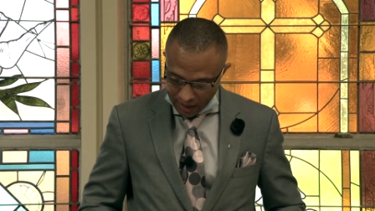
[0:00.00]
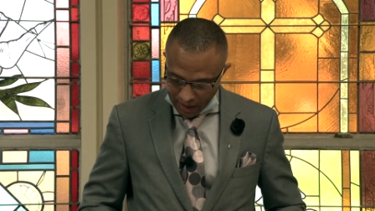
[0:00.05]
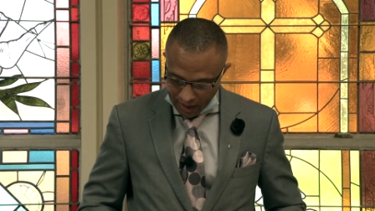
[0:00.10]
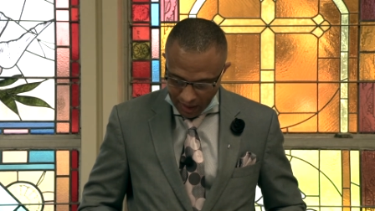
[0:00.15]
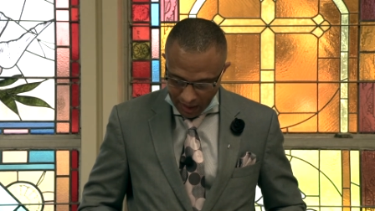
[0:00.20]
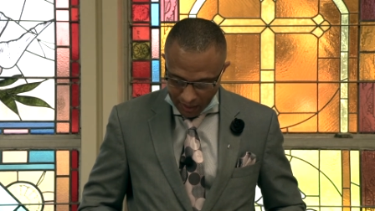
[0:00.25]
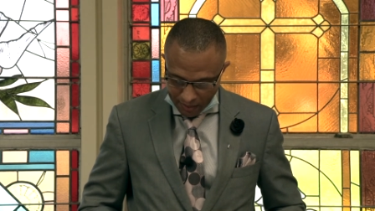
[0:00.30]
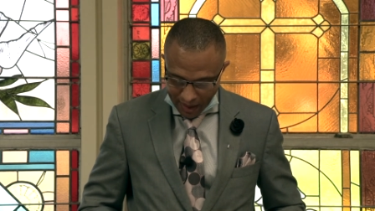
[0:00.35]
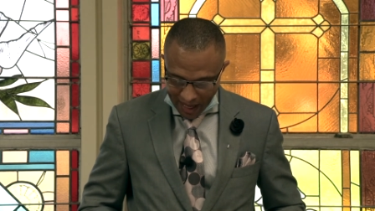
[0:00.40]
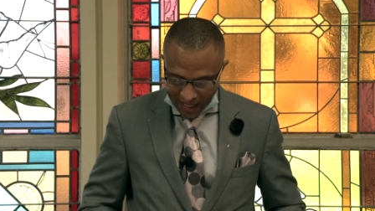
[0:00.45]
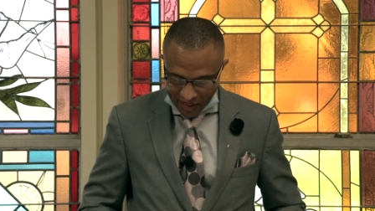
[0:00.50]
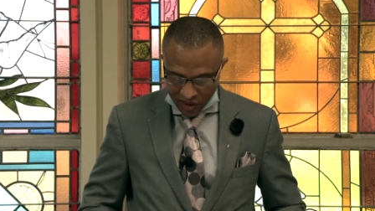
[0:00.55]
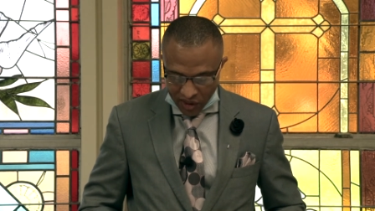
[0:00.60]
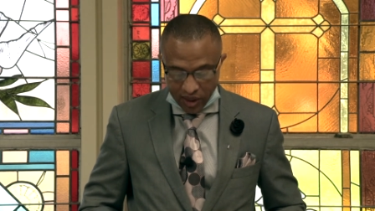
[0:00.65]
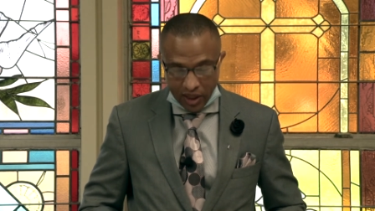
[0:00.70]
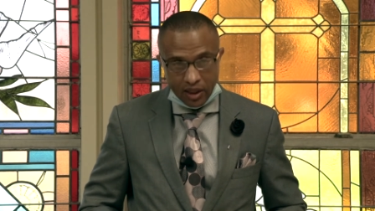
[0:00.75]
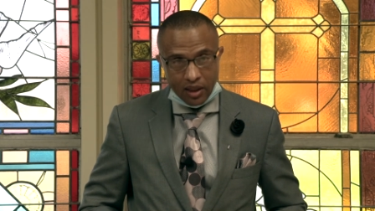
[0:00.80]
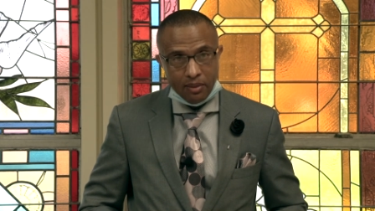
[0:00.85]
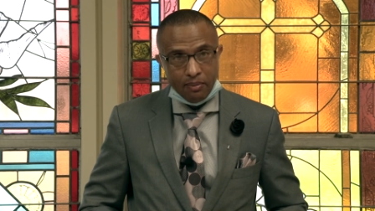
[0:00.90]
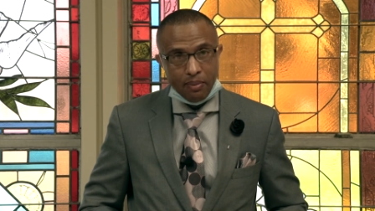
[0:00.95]
and by
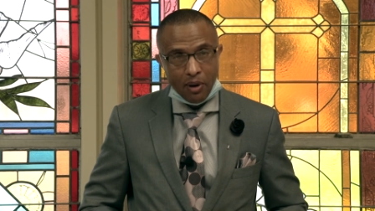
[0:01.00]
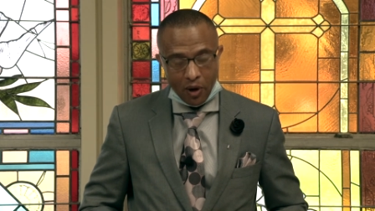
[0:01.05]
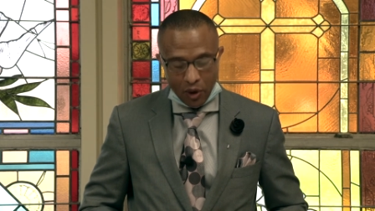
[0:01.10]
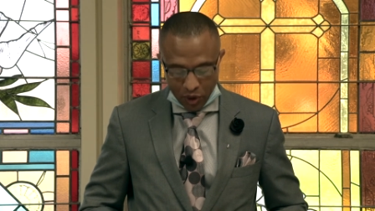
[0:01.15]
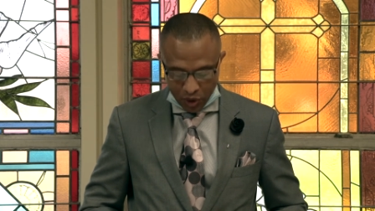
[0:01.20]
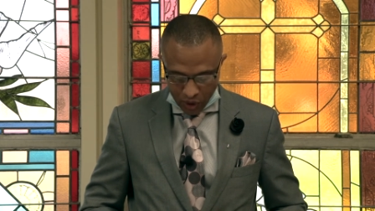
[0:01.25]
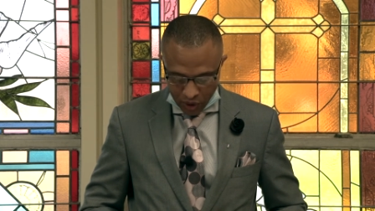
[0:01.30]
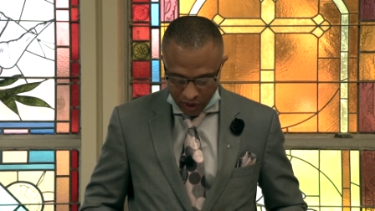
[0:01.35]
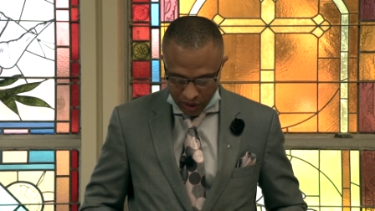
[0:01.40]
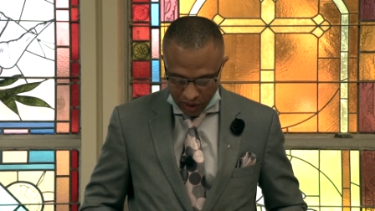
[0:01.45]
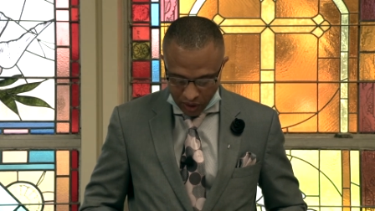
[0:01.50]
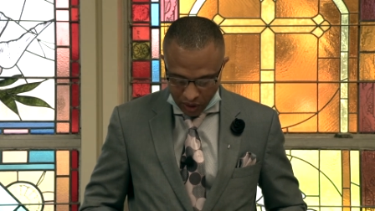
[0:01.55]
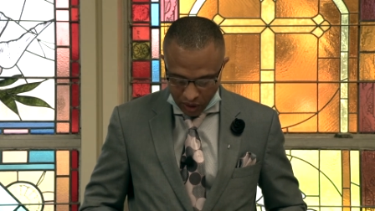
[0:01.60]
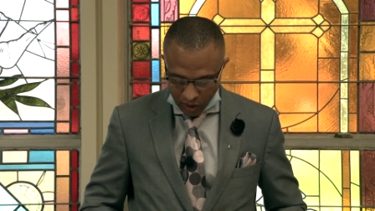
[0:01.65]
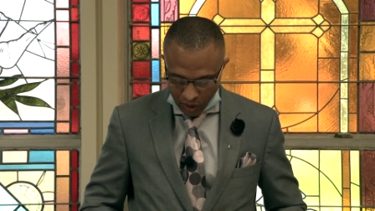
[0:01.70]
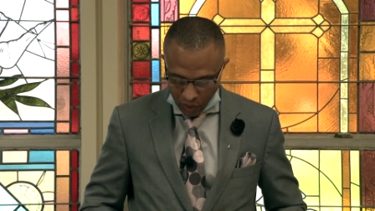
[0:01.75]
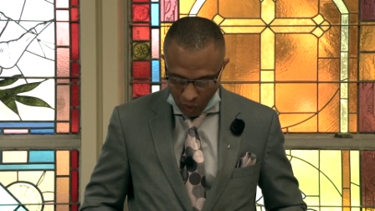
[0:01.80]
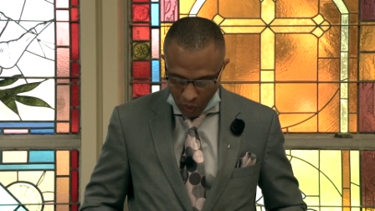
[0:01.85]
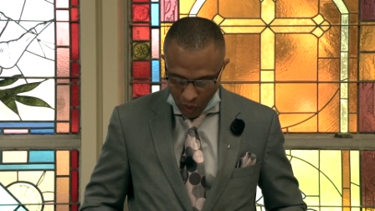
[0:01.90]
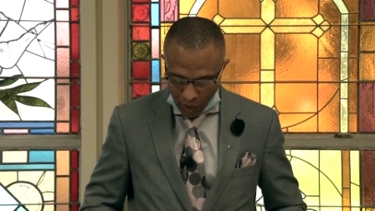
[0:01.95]
sending persons into
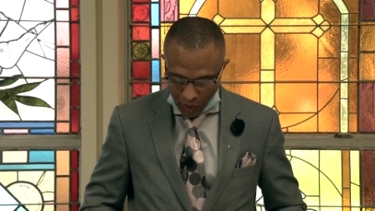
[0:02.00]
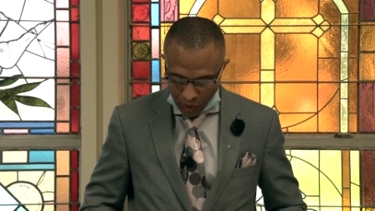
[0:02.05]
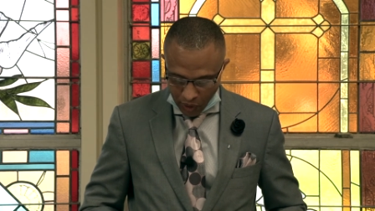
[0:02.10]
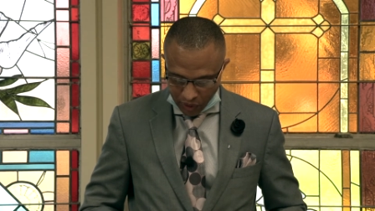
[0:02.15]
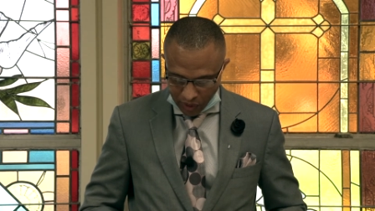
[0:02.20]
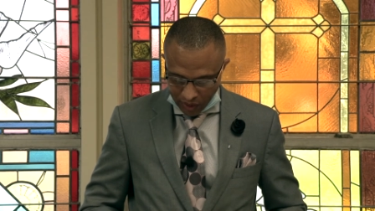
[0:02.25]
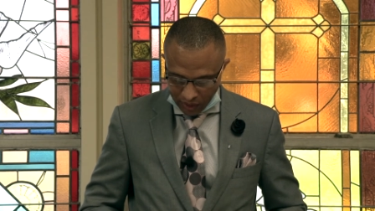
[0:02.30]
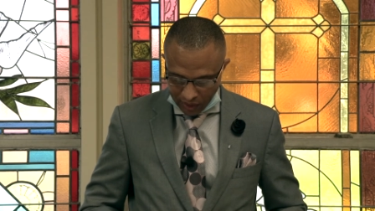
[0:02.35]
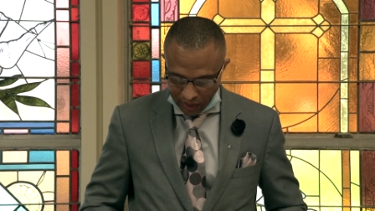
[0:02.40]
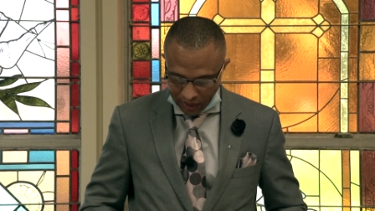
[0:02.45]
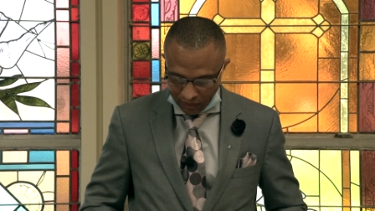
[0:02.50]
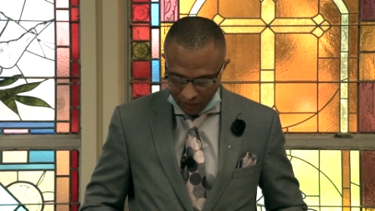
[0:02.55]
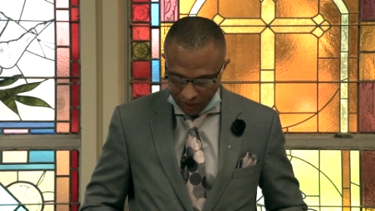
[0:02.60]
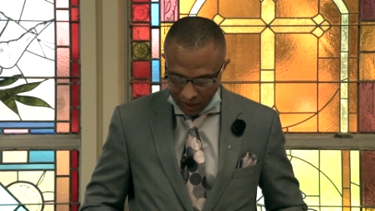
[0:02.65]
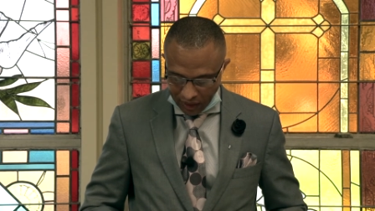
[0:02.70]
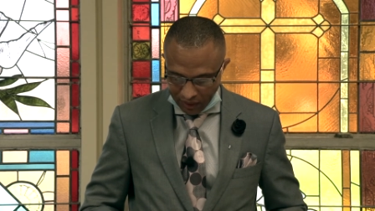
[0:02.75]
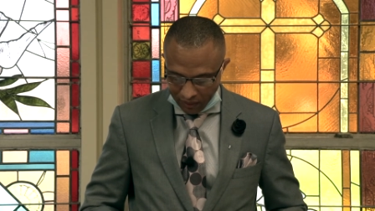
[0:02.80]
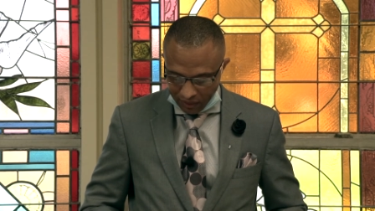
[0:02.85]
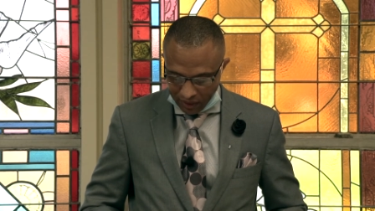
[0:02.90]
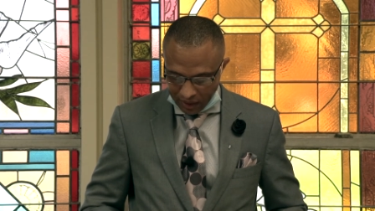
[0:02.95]
the world to live
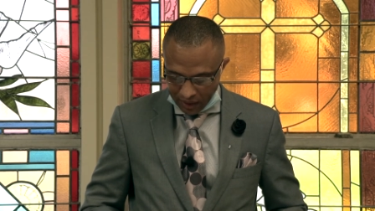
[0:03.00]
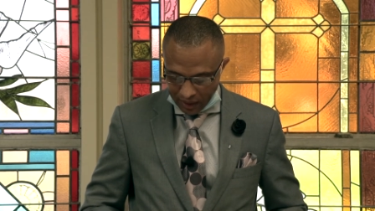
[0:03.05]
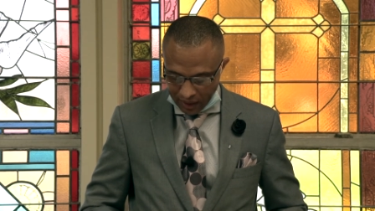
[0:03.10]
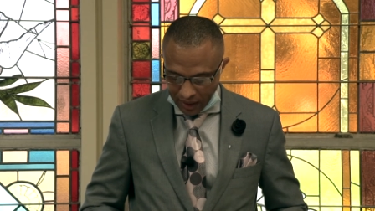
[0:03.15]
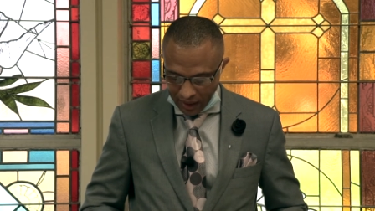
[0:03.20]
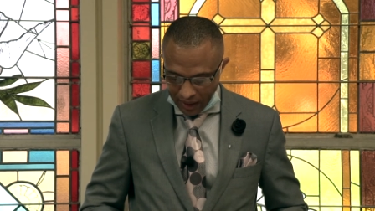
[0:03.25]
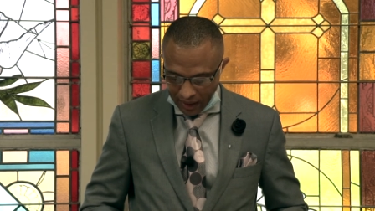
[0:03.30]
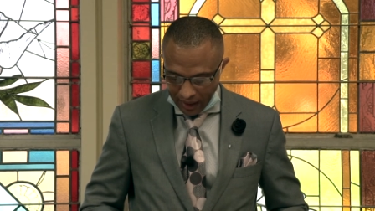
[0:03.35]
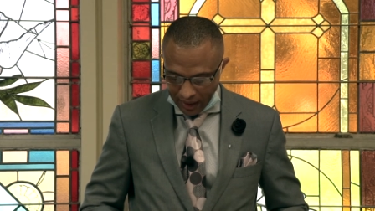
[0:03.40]
lovely